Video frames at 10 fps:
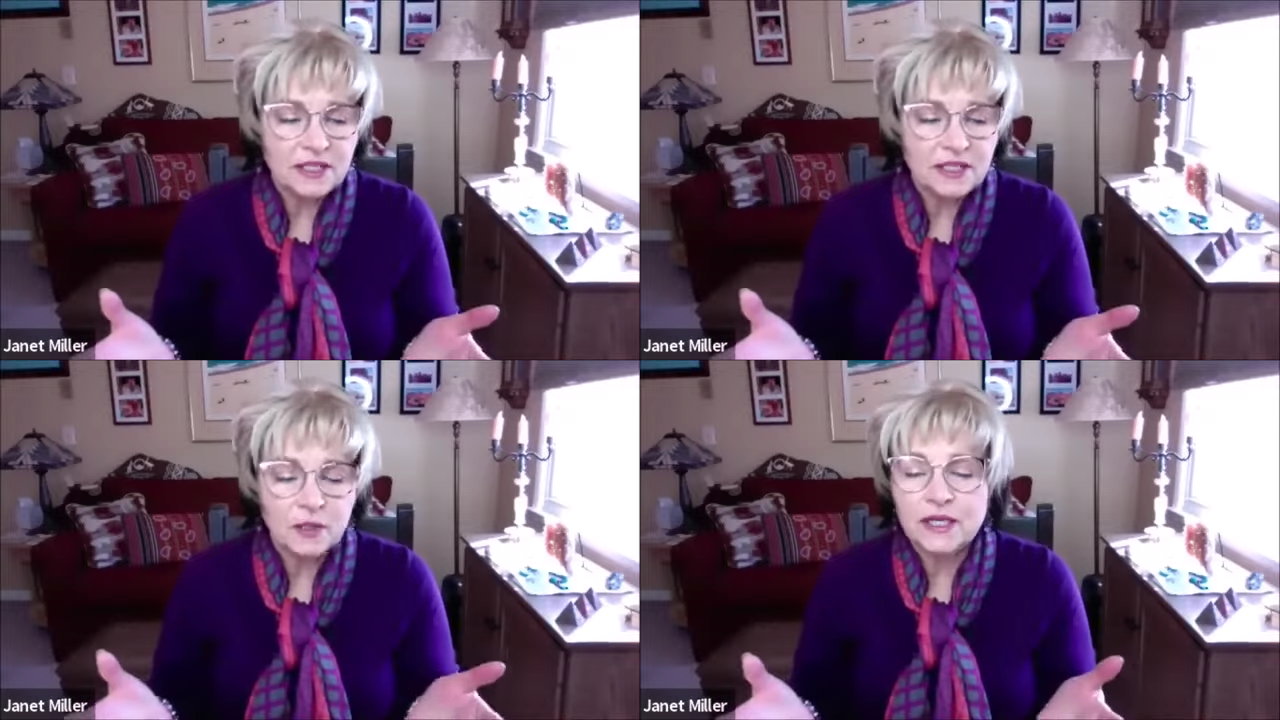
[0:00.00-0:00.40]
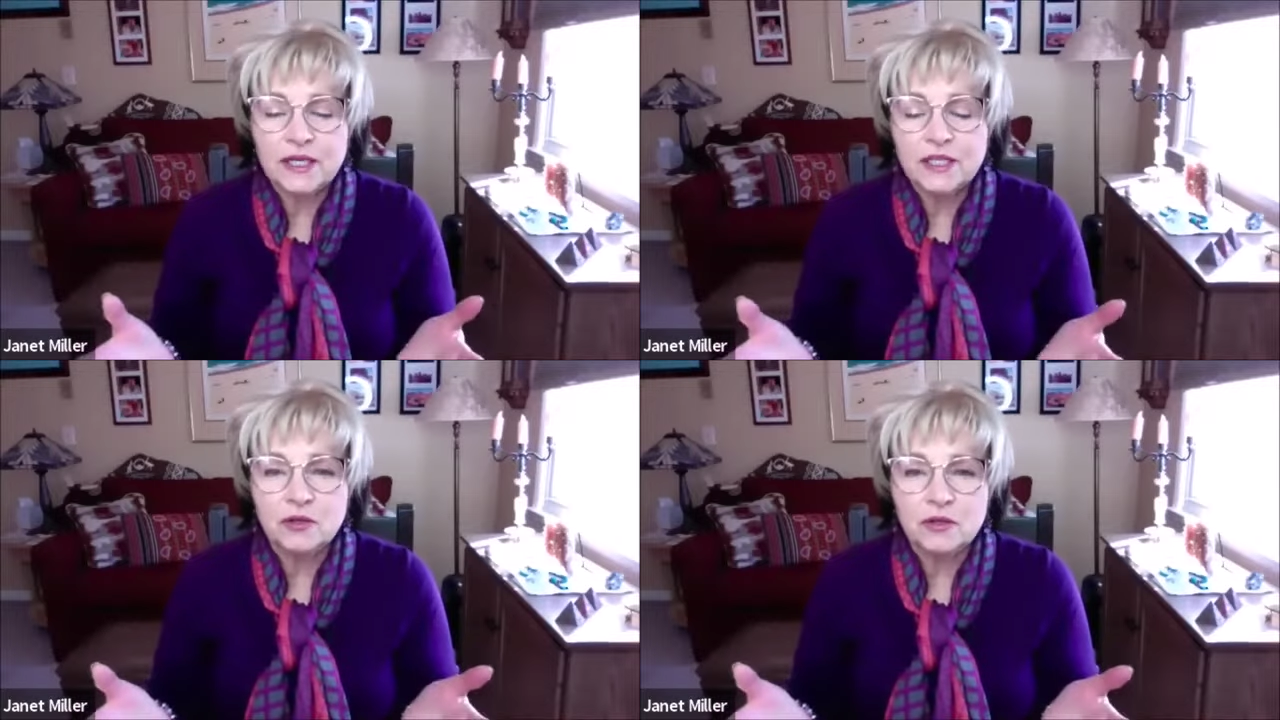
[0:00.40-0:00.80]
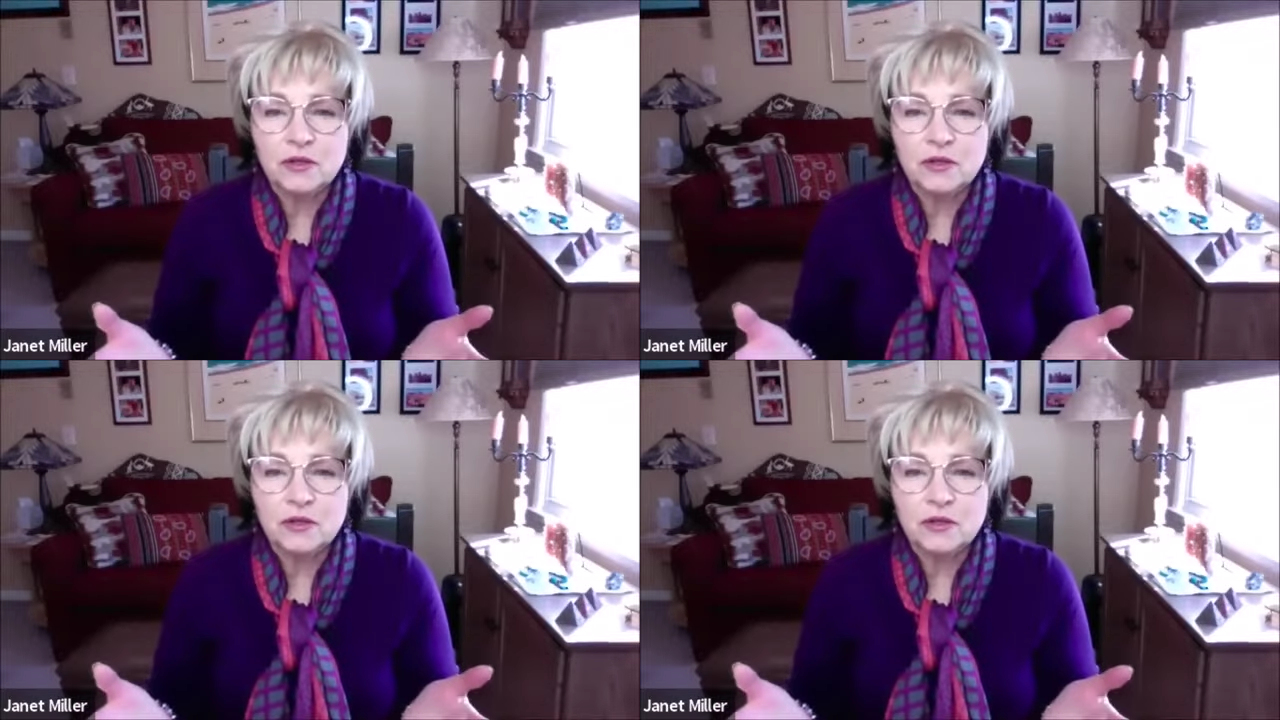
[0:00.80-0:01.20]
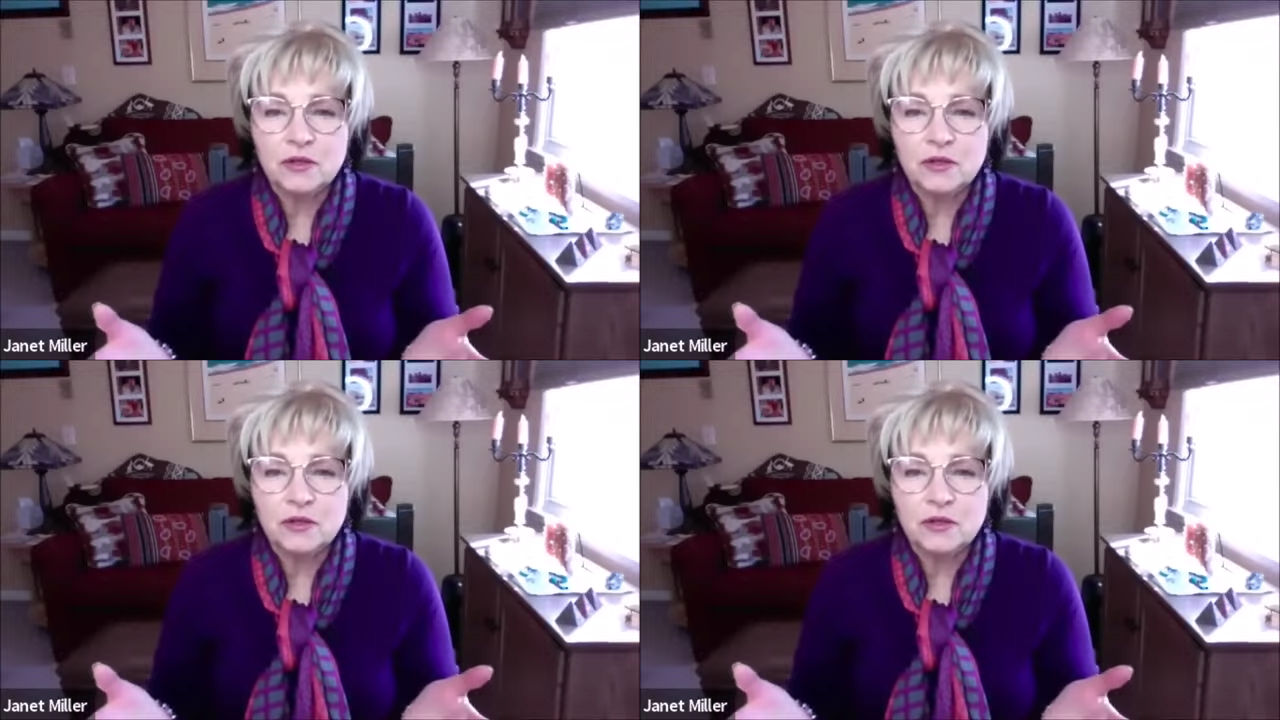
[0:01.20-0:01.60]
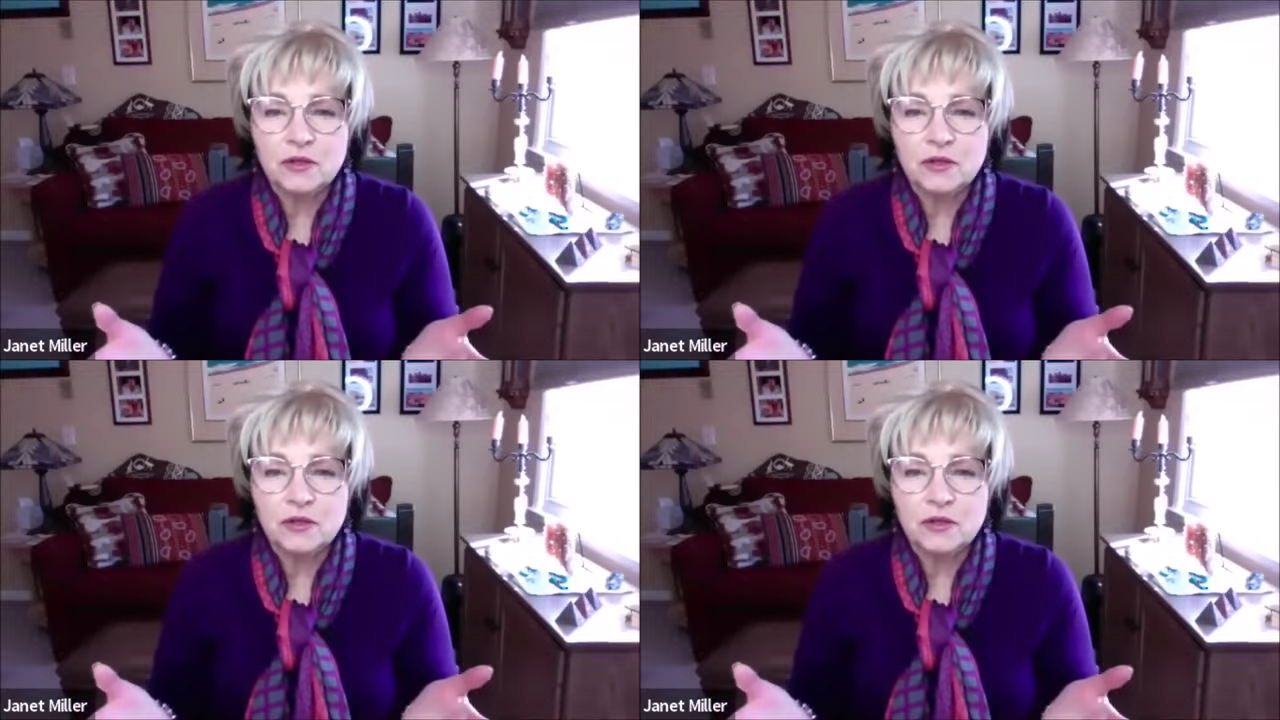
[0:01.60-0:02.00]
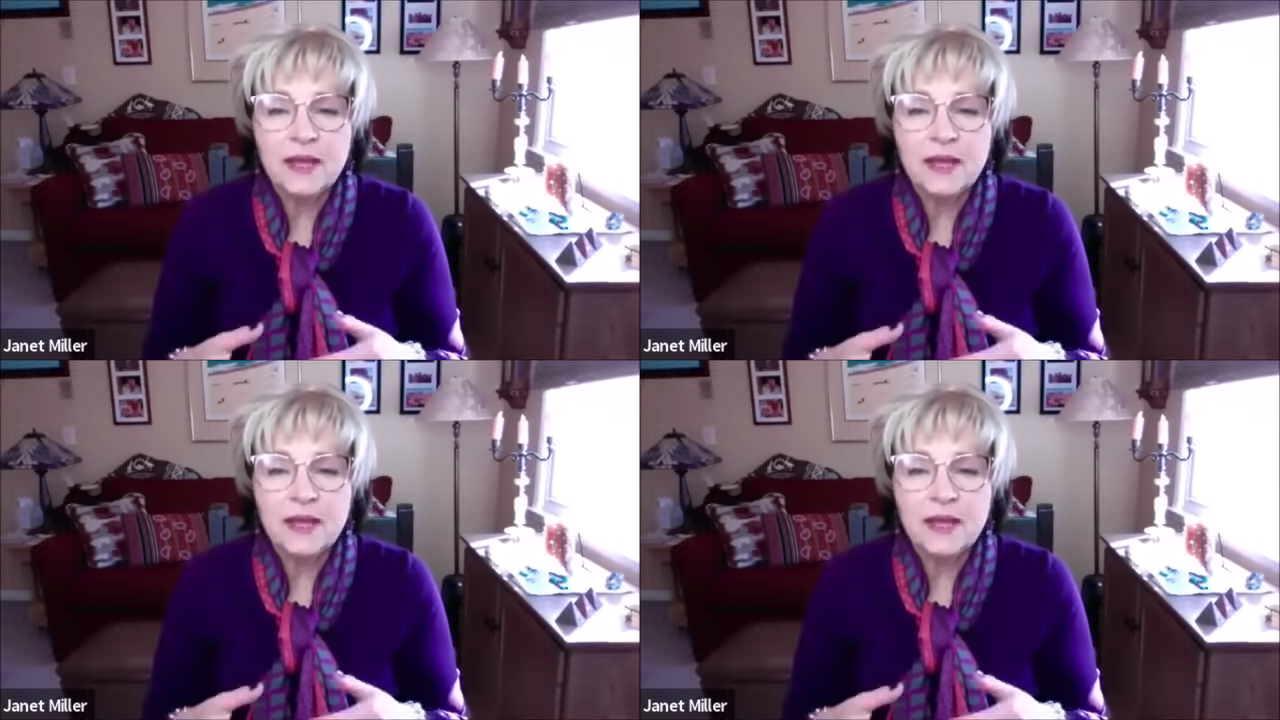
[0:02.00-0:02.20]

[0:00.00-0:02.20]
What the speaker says: to bring into your life, children,